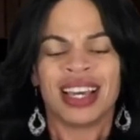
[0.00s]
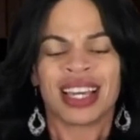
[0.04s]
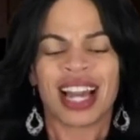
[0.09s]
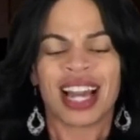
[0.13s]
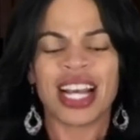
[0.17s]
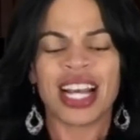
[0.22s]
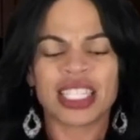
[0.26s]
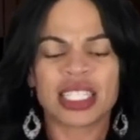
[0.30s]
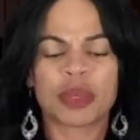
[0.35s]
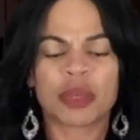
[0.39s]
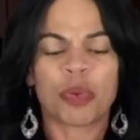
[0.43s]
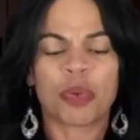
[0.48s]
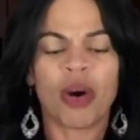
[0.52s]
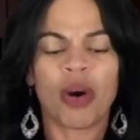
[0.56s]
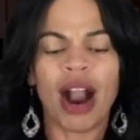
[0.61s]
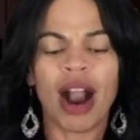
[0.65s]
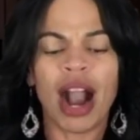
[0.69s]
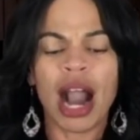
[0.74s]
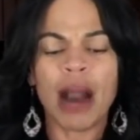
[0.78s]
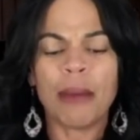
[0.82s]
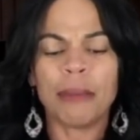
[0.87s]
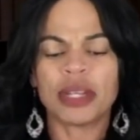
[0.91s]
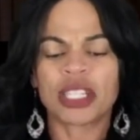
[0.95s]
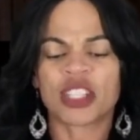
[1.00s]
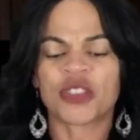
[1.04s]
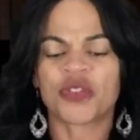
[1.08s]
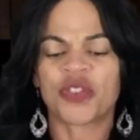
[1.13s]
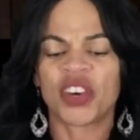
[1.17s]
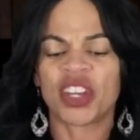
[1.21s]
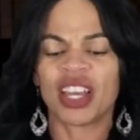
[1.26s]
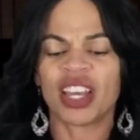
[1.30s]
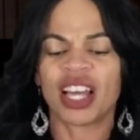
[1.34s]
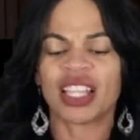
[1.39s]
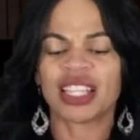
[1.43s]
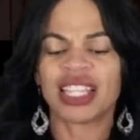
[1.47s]
God's promise
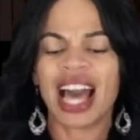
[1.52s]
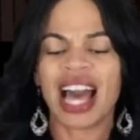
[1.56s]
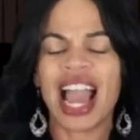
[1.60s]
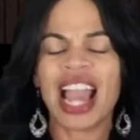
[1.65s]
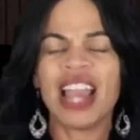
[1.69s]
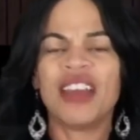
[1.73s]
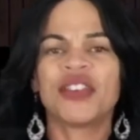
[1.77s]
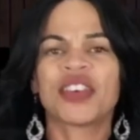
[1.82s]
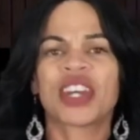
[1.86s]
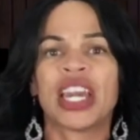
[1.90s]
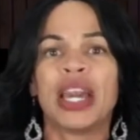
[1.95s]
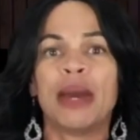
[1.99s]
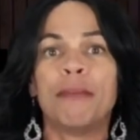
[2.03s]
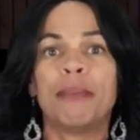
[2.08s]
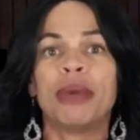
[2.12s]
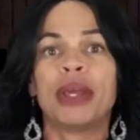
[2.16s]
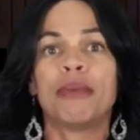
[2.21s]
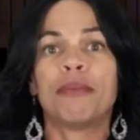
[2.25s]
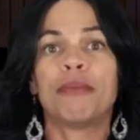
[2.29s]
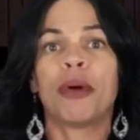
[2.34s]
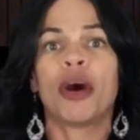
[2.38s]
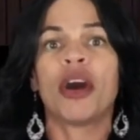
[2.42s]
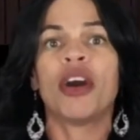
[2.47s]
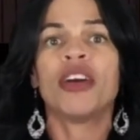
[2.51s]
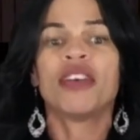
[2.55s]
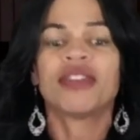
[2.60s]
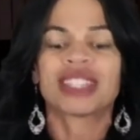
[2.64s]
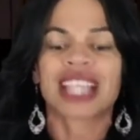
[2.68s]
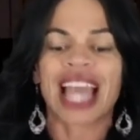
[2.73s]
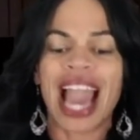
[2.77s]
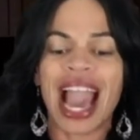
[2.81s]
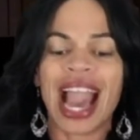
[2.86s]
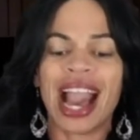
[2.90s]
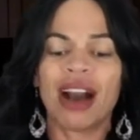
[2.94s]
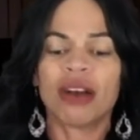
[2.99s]
for your life can be
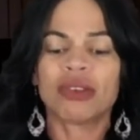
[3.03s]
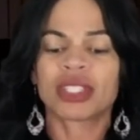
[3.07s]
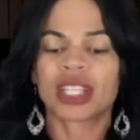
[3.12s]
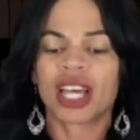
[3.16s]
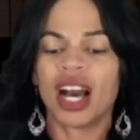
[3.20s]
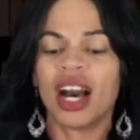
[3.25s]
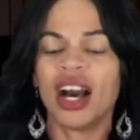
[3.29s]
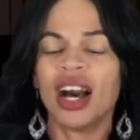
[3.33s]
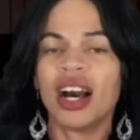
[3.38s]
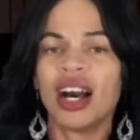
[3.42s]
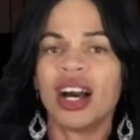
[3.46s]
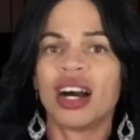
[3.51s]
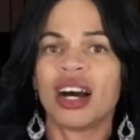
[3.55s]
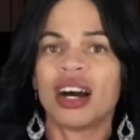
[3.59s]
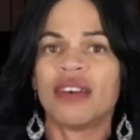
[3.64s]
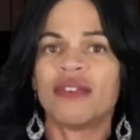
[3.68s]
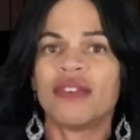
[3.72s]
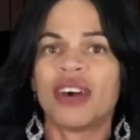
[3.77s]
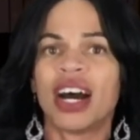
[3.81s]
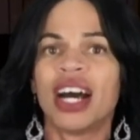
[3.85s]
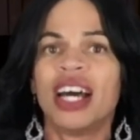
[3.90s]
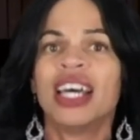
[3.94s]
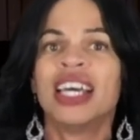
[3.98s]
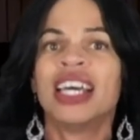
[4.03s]
birthed out of